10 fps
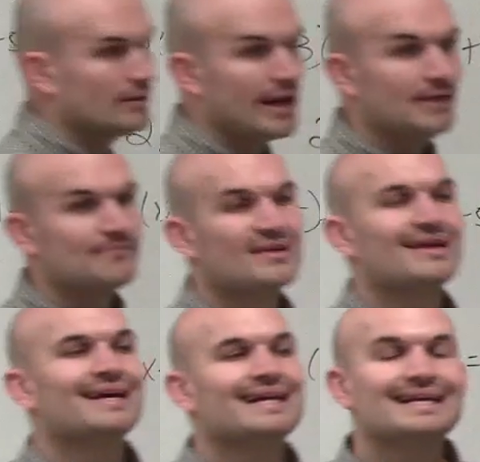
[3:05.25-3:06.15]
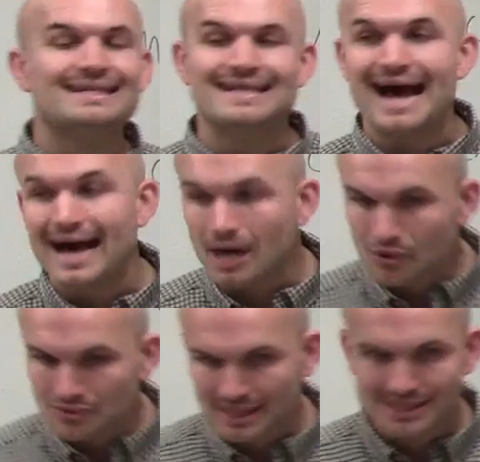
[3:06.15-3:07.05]
Okay. Now,
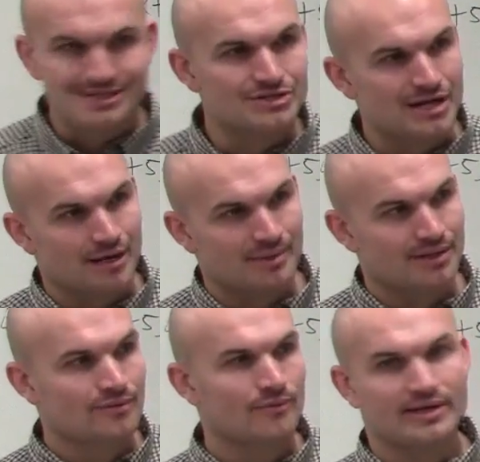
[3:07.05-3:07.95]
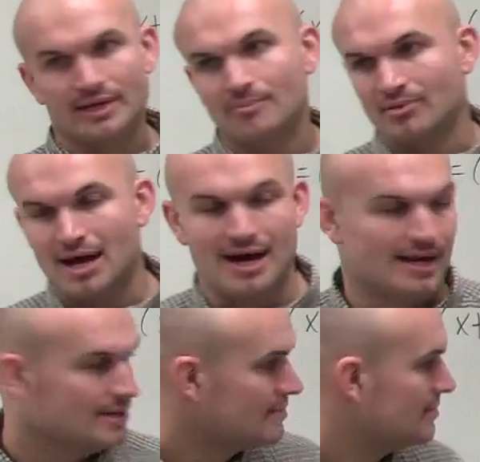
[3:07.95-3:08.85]
ladies and gentlemen, we can
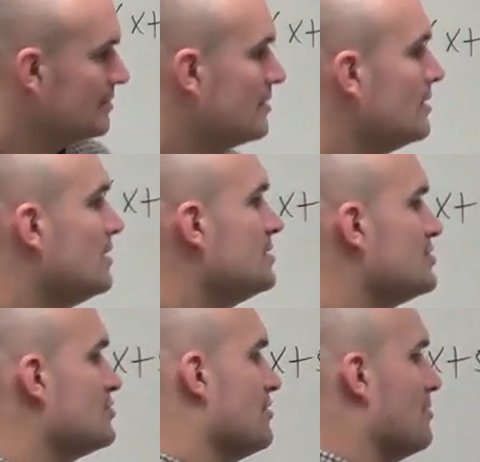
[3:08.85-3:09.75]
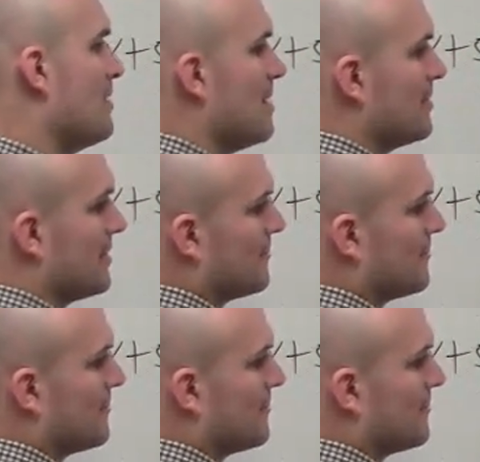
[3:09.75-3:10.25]
apply distributive property.